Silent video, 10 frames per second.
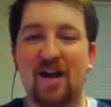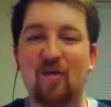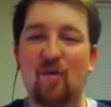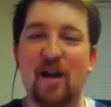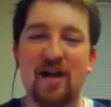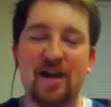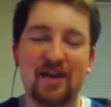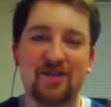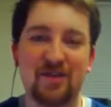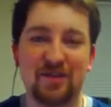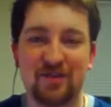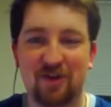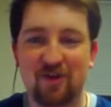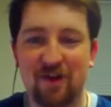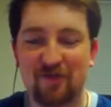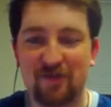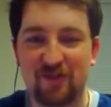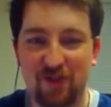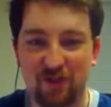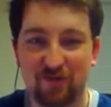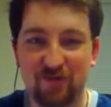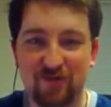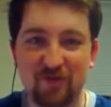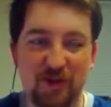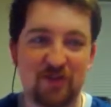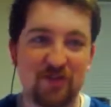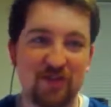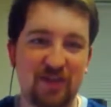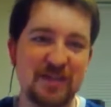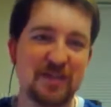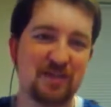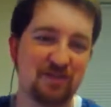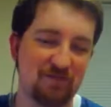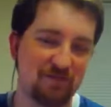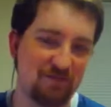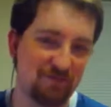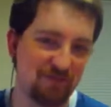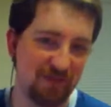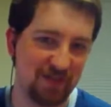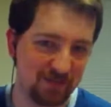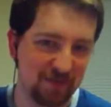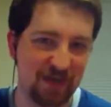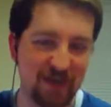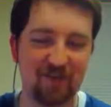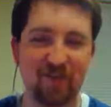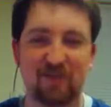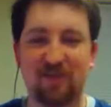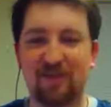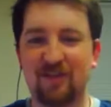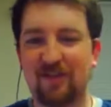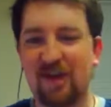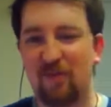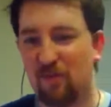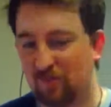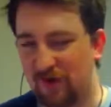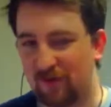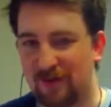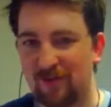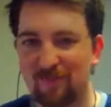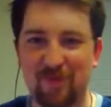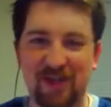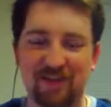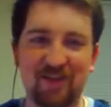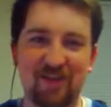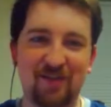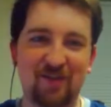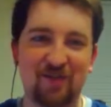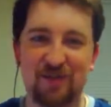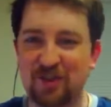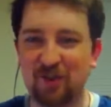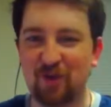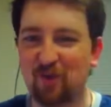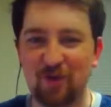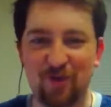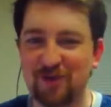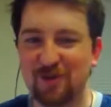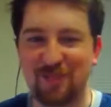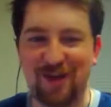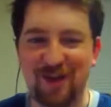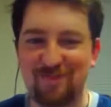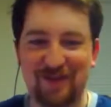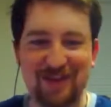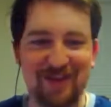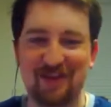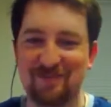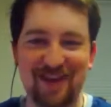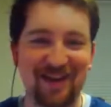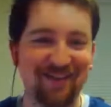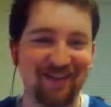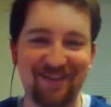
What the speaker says: right next to StarCraft Ghost, which is has been canceled and won't come out, but there's still rumors about it being made.